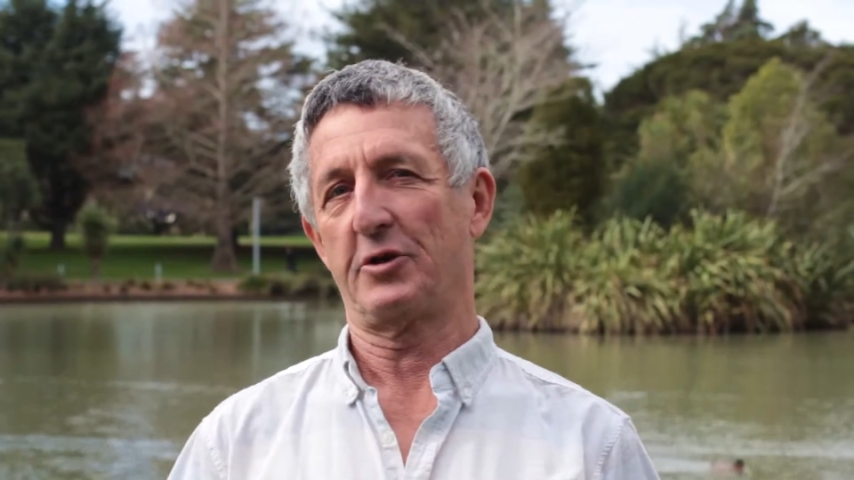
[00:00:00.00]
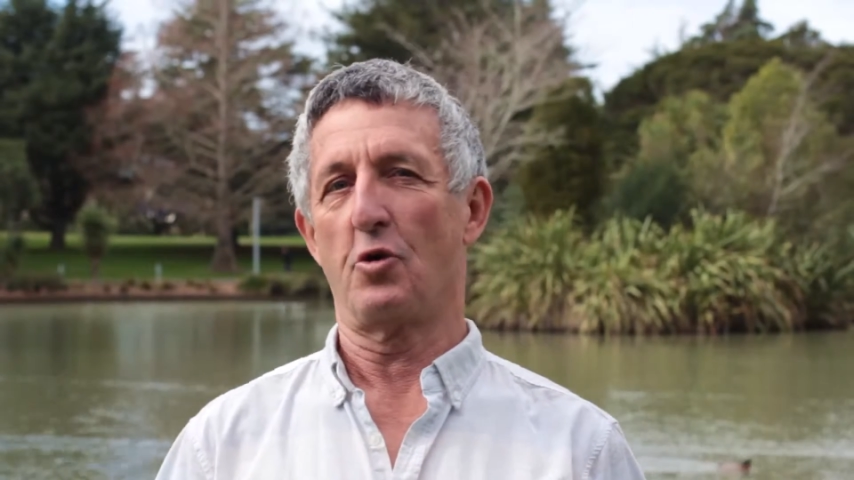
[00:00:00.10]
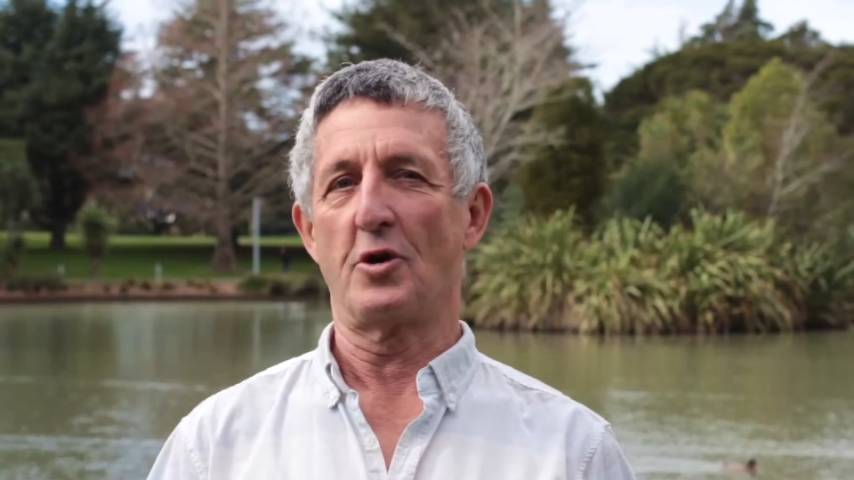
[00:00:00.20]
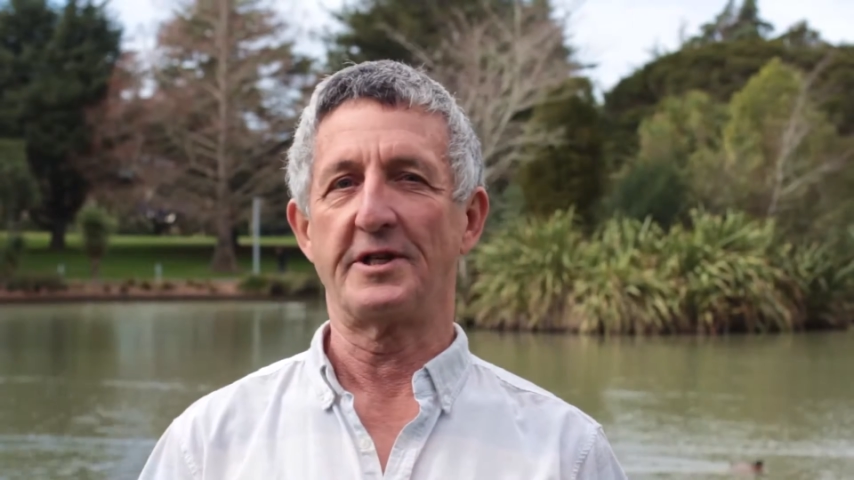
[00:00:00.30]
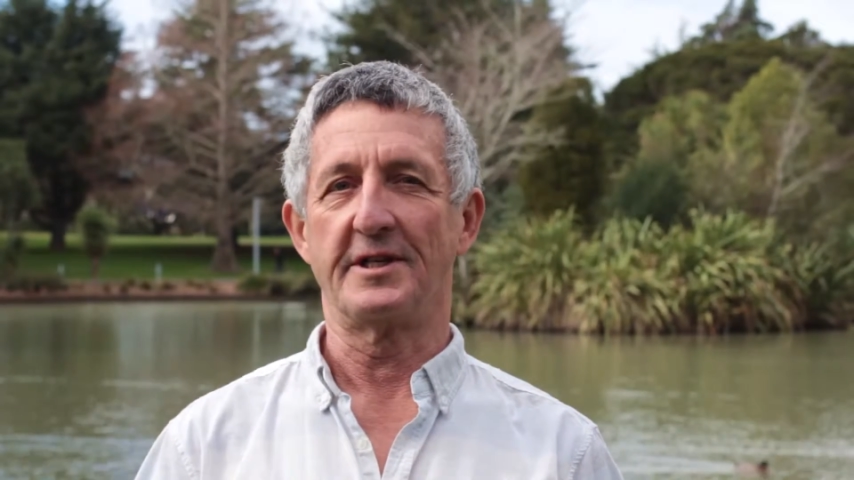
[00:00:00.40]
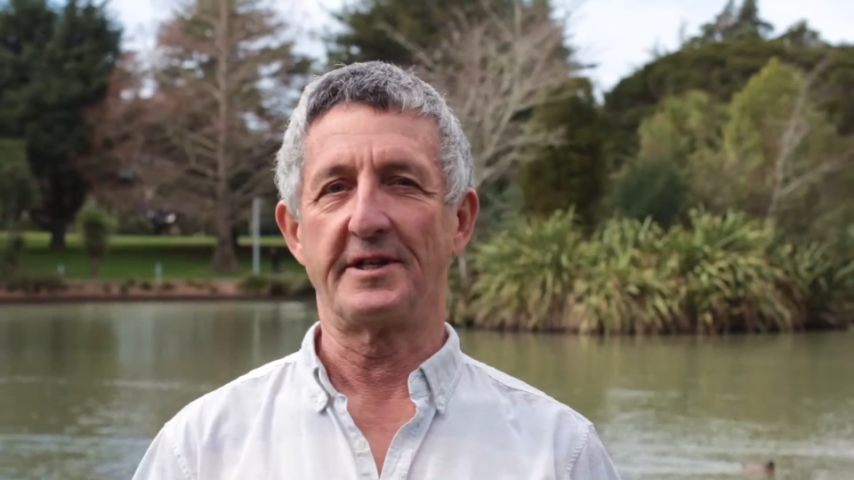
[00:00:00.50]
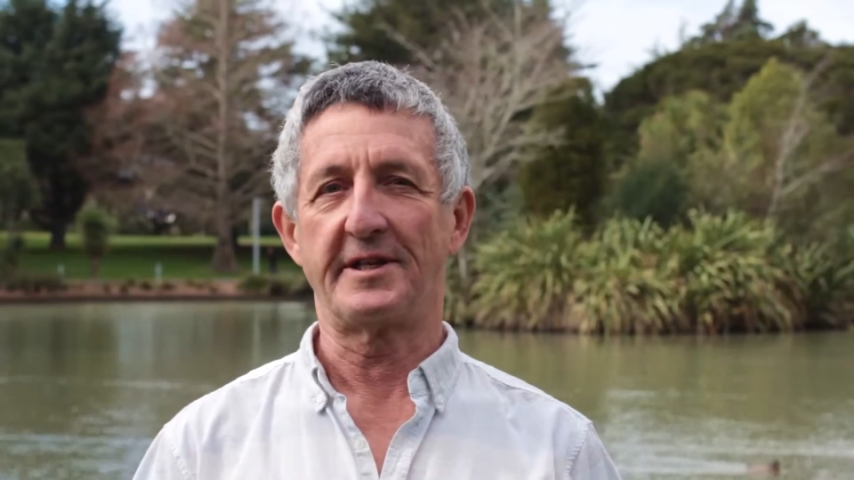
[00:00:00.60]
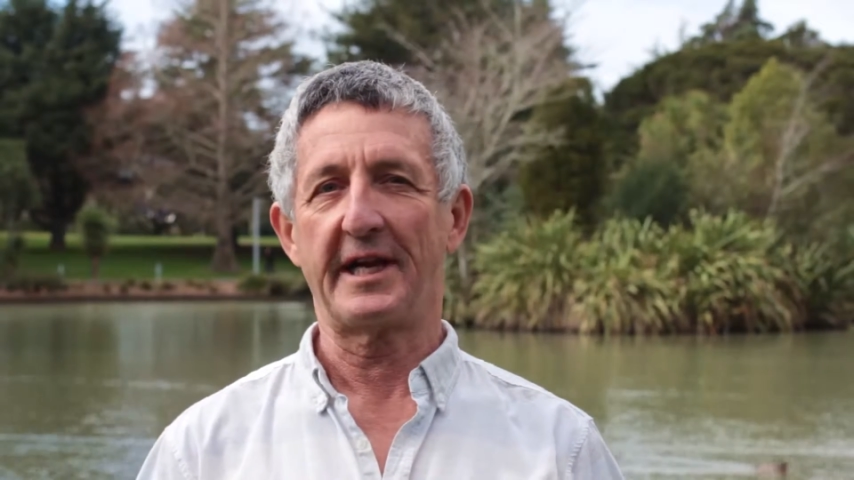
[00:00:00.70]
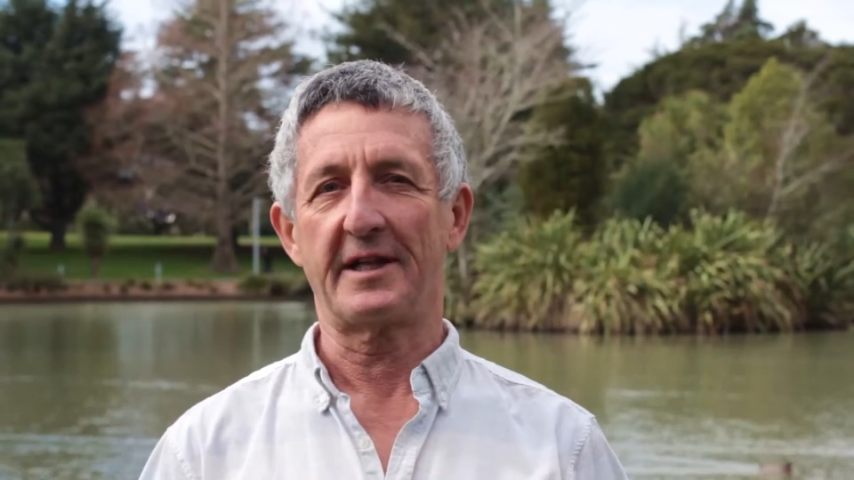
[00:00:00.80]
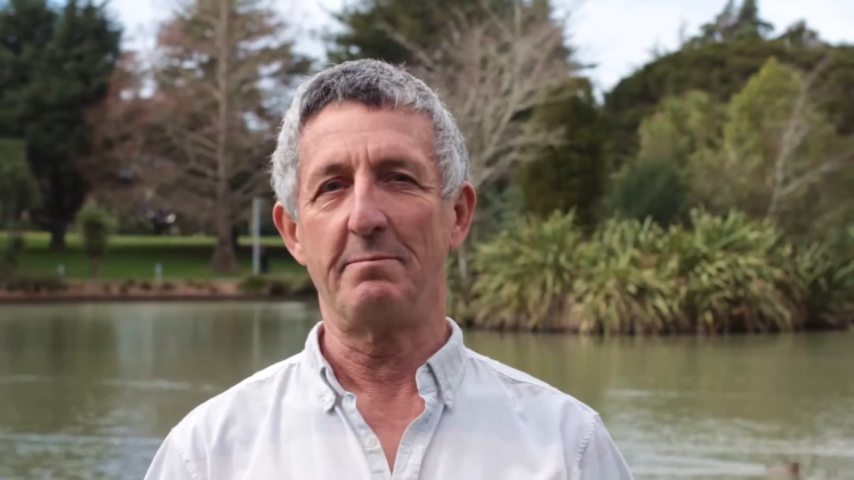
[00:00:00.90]
course is to
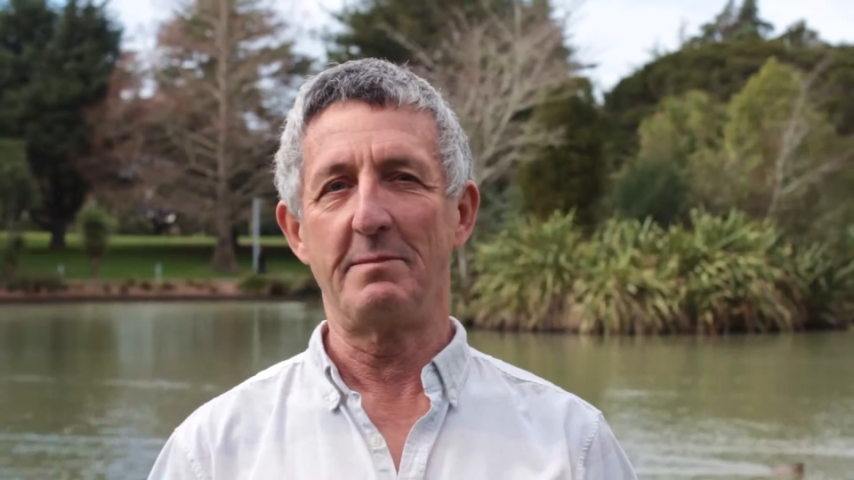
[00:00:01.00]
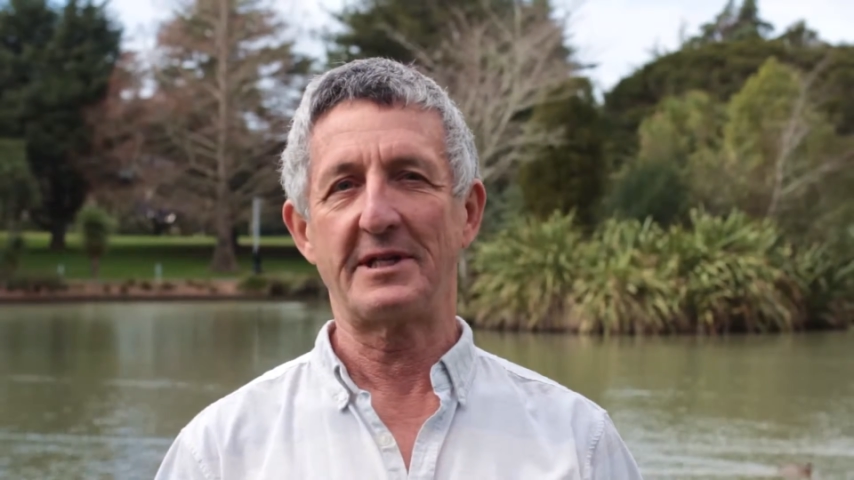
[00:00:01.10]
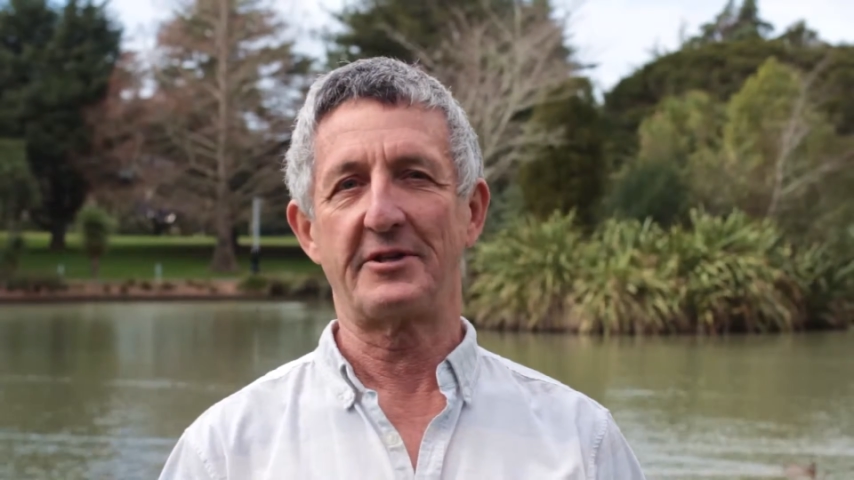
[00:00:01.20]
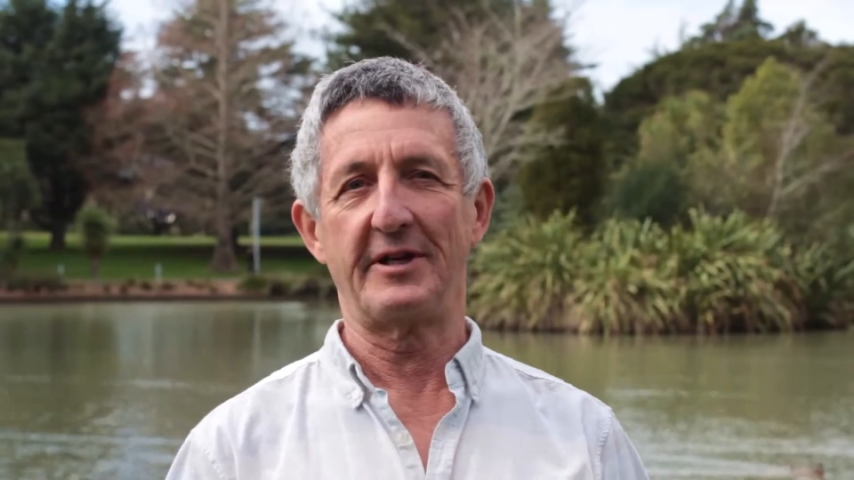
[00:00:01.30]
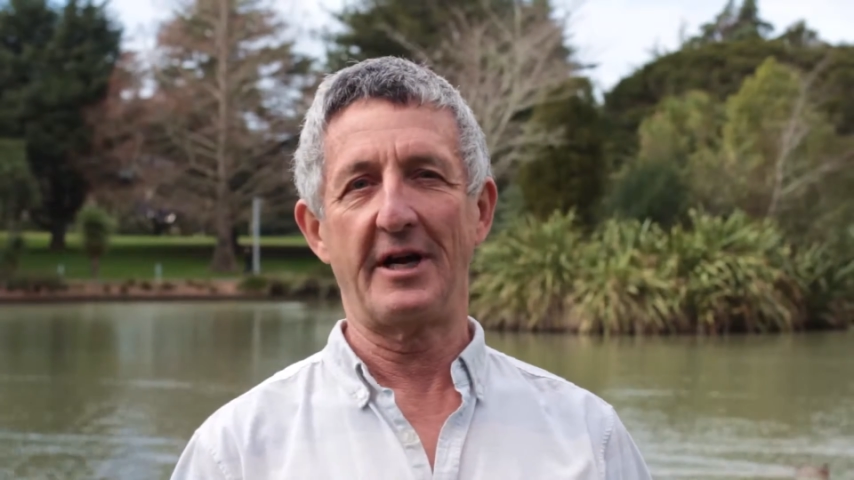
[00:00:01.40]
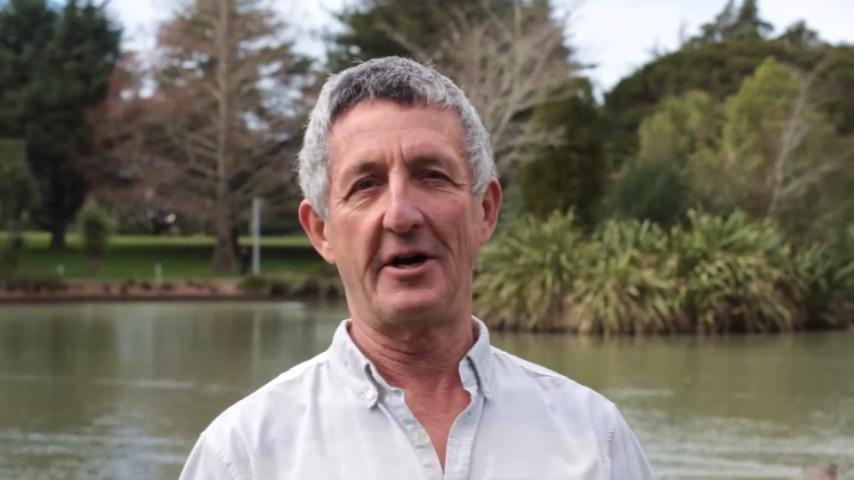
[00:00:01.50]
take the mystery